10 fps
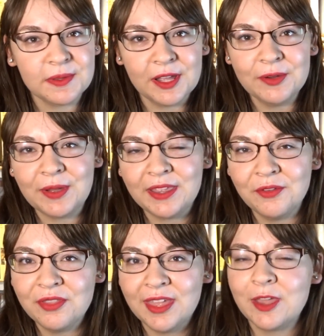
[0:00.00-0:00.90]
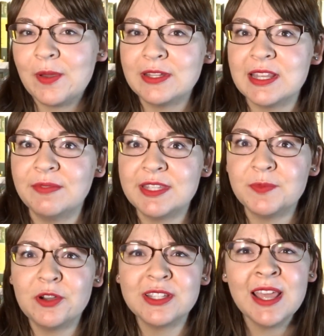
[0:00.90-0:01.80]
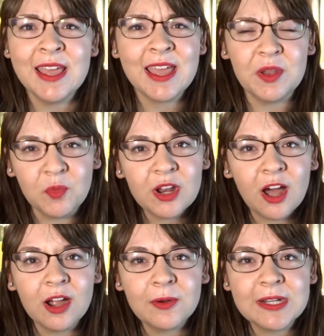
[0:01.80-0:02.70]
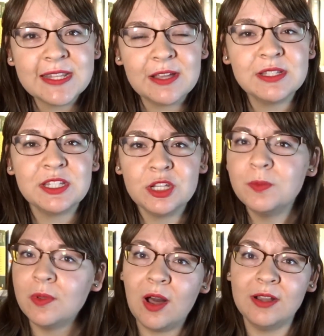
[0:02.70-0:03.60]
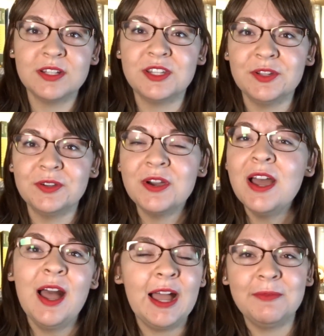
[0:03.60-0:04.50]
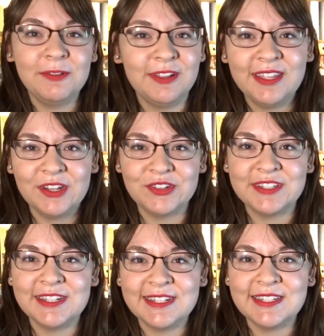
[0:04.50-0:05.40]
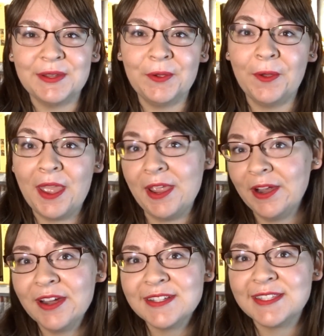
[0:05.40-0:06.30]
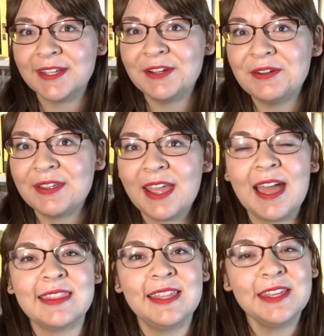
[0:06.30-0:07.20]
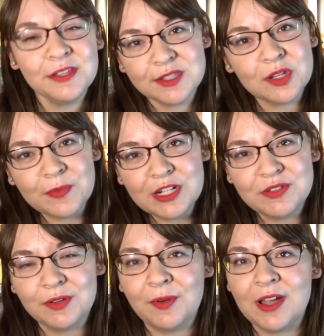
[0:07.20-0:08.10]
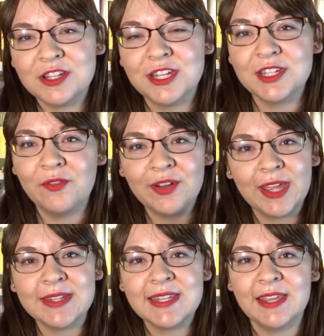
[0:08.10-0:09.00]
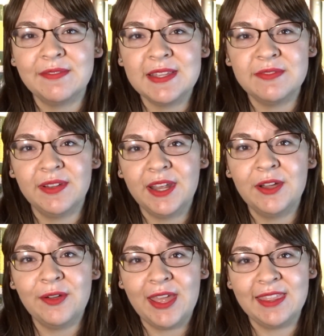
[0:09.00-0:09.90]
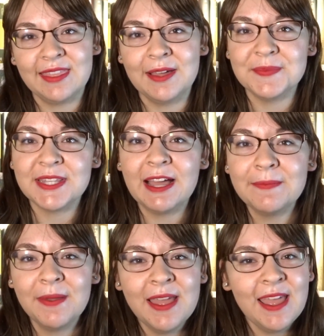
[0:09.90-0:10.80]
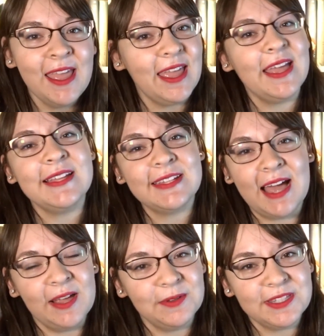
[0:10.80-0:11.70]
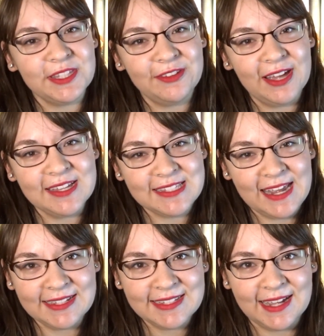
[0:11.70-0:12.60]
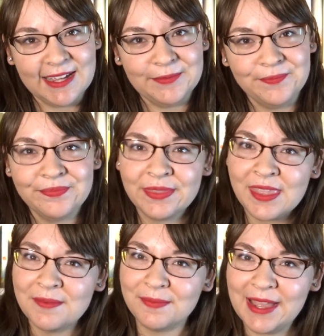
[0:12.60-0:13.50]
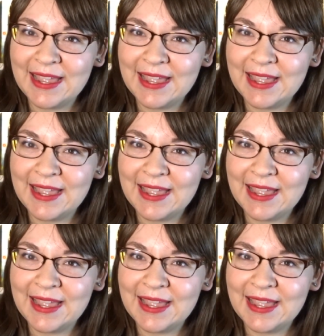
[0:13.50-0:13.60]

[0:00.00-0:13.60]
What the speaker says: below what you think about some of these books and what Hogwarts house do you belong to. I'd be really interested to hear. So yeah, thank you so much for watching. Don't forget to give this video a thumbs up, and I will see you guys next time. Bye,